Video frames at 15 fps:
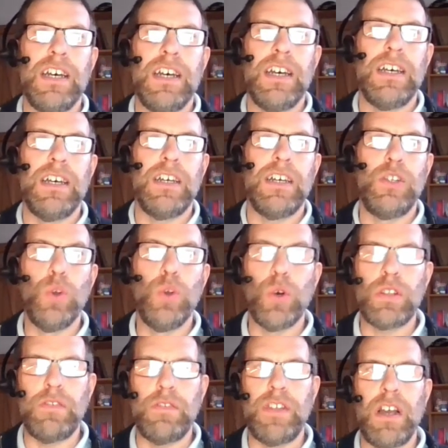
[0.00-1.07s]

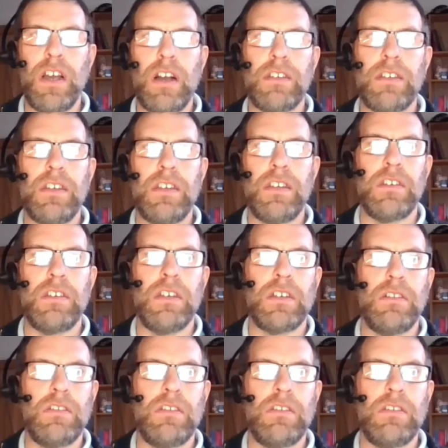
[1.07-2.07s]
north of the Arctic Circle.